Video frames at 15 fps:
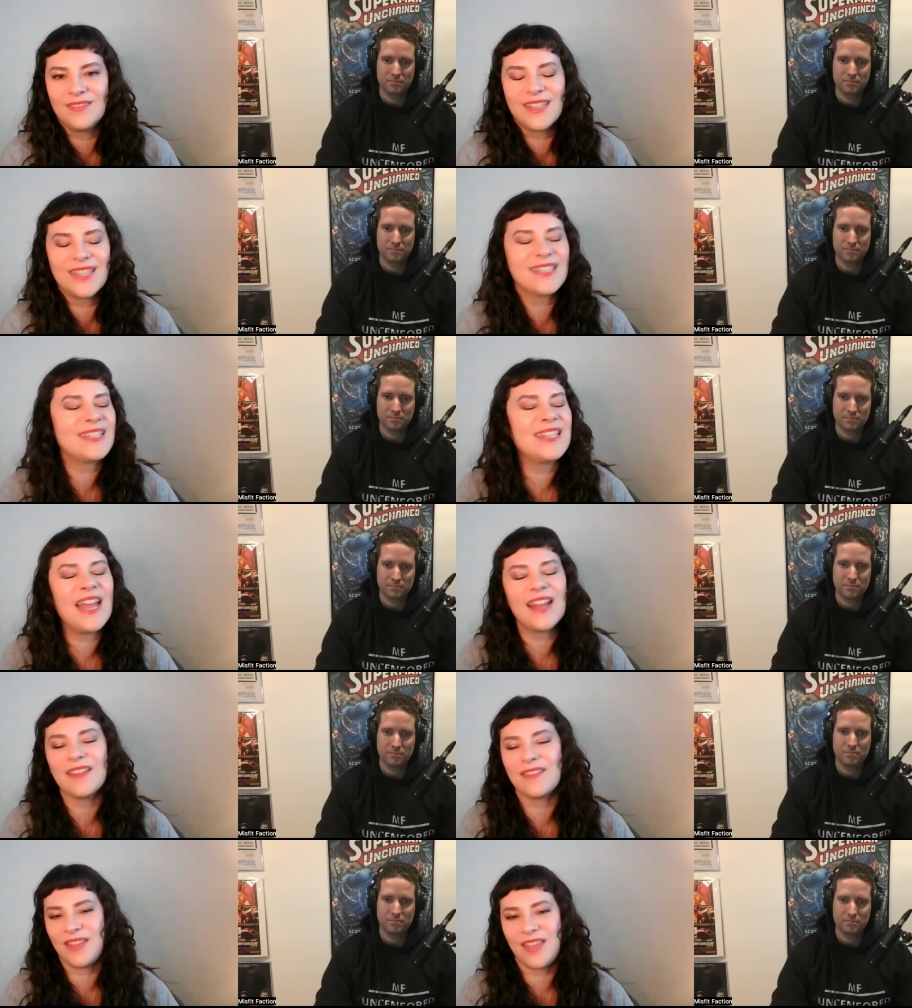Speaker 1: that's
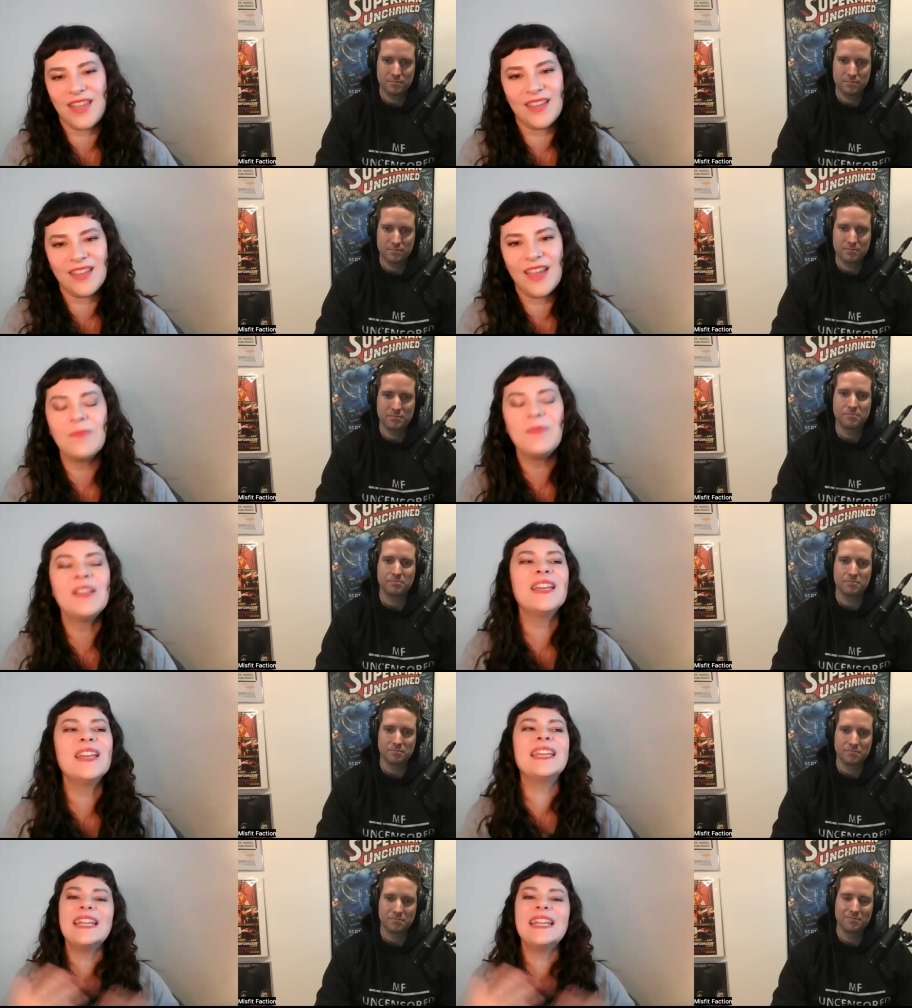not a thing. I mean,
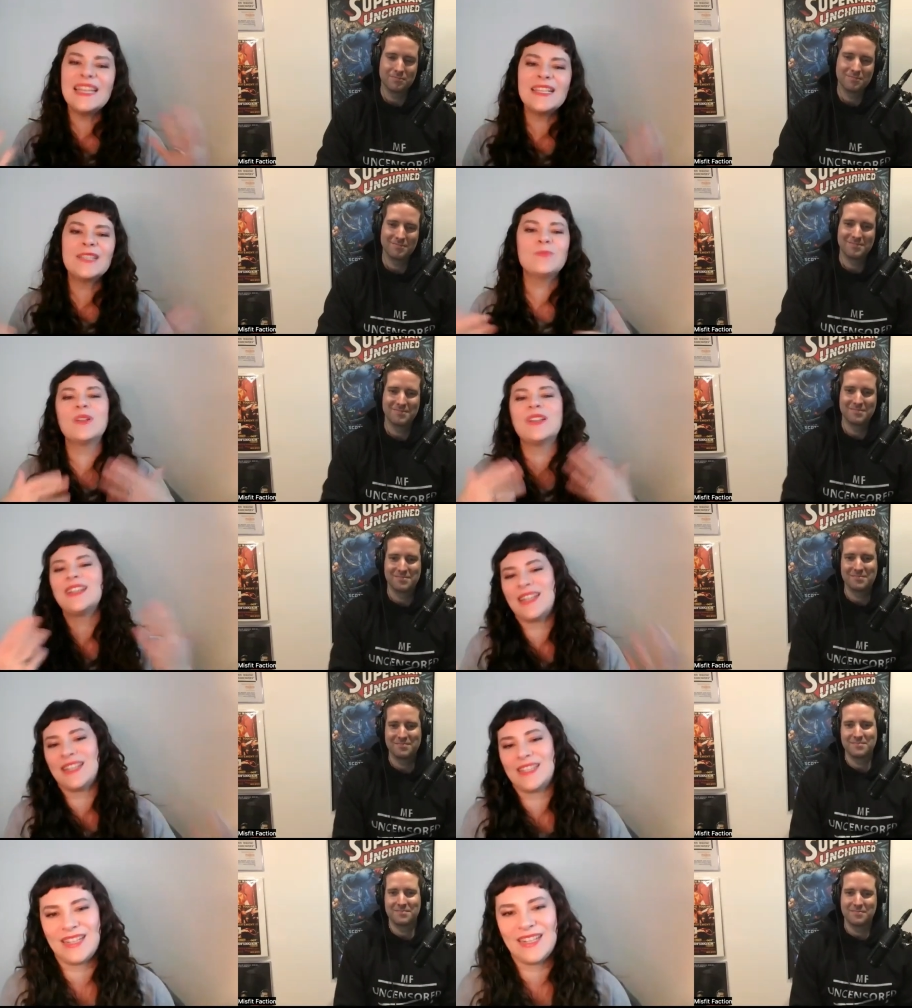like it is, but
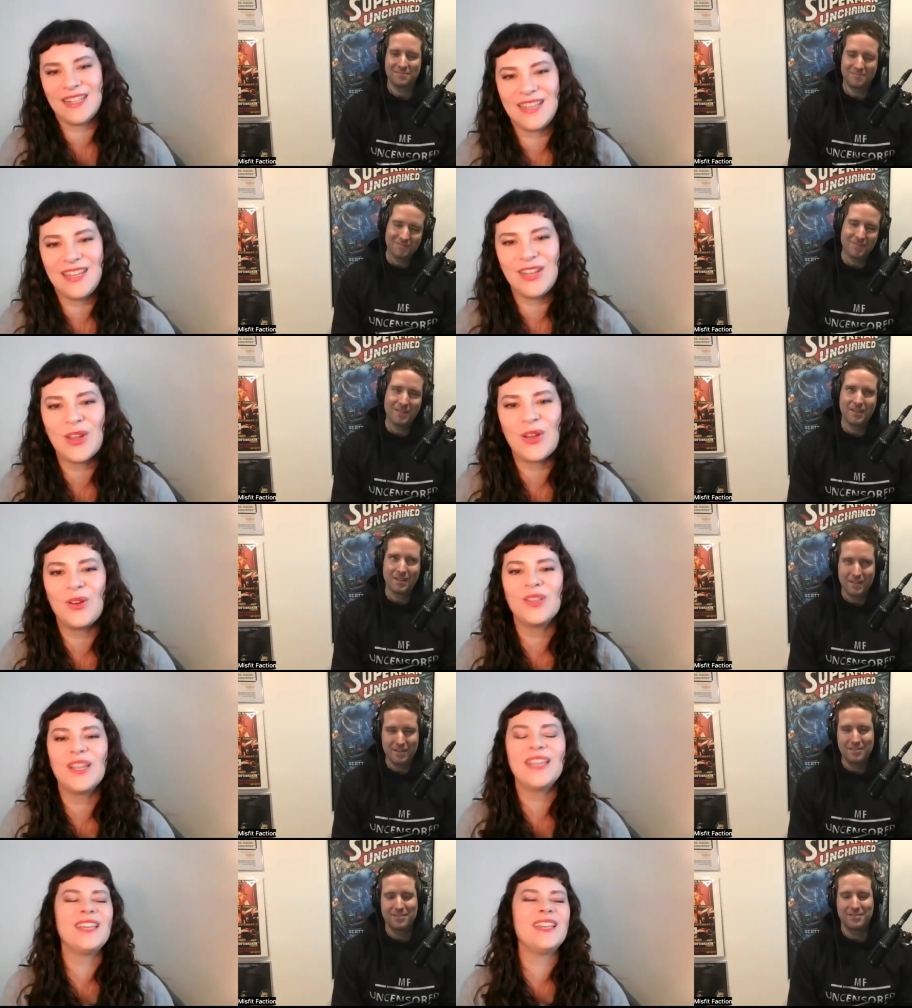it isn't, you know,
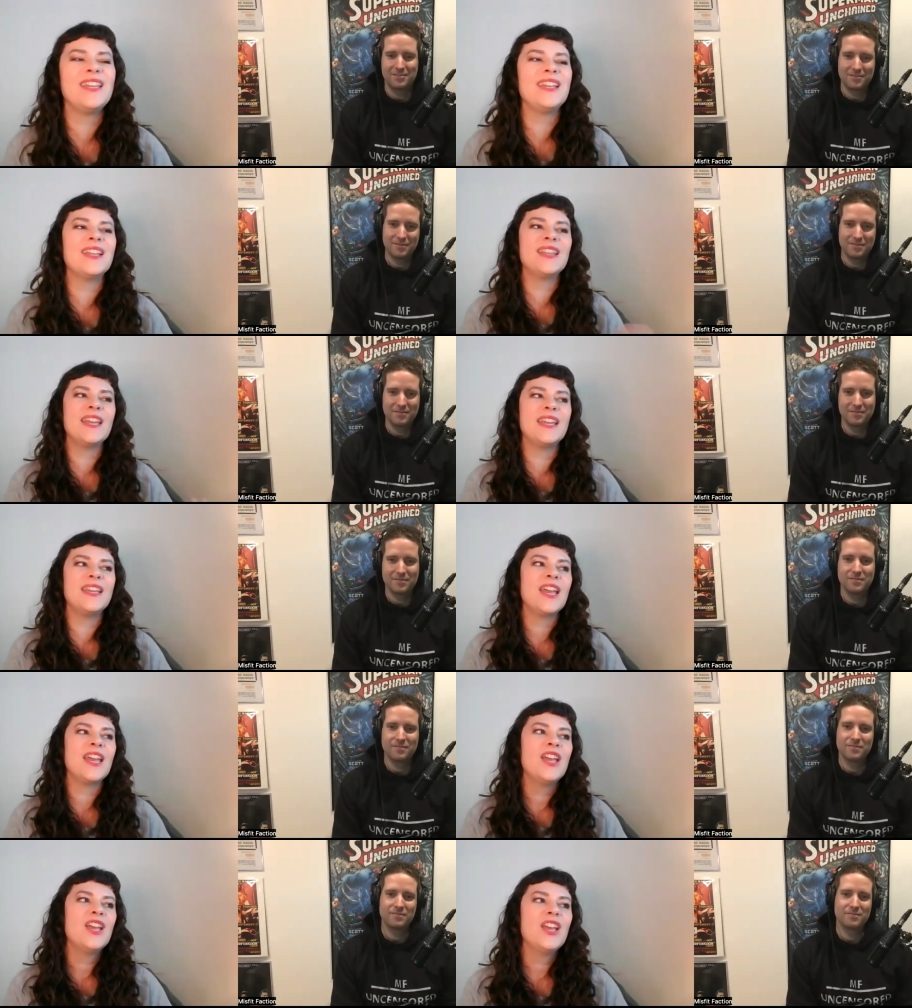like, it, like
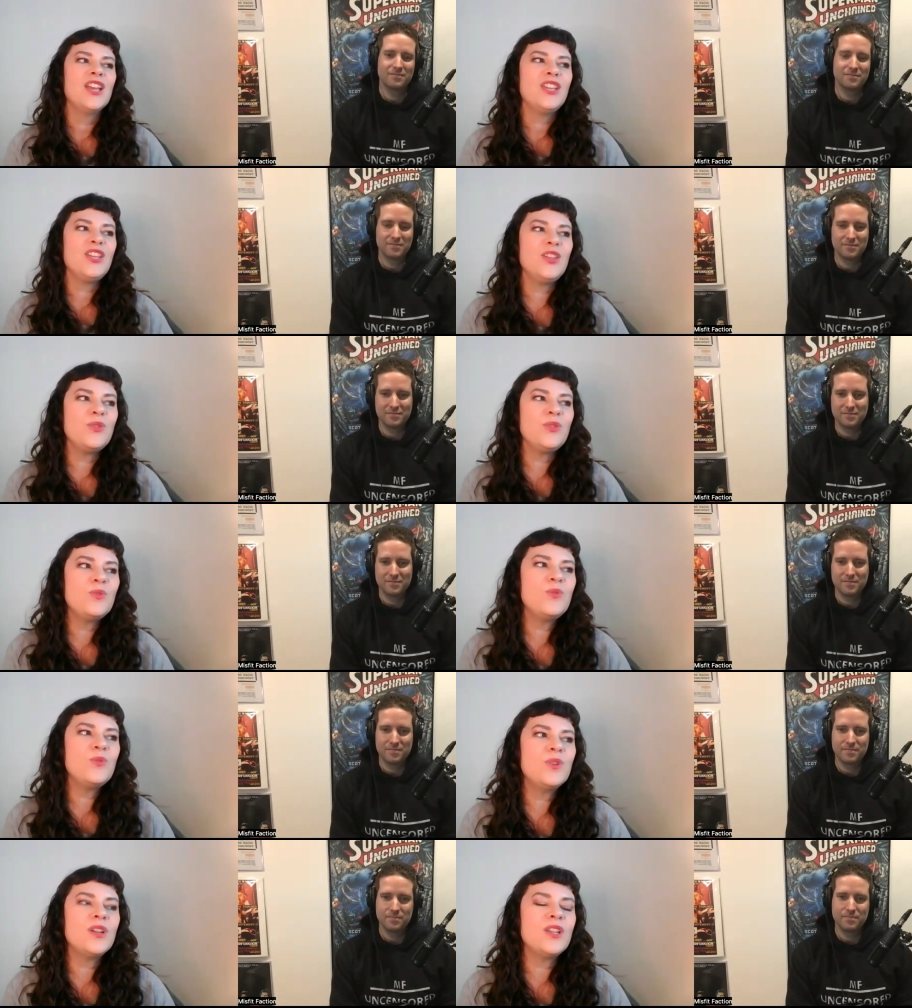
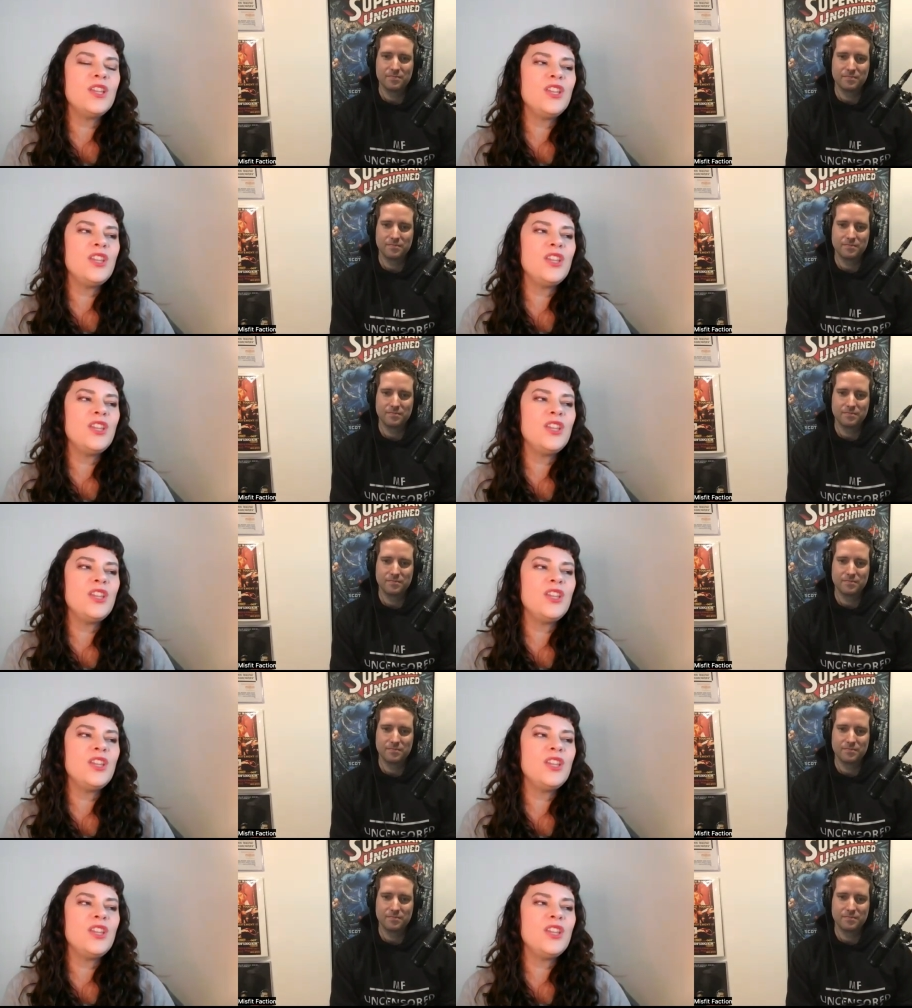you,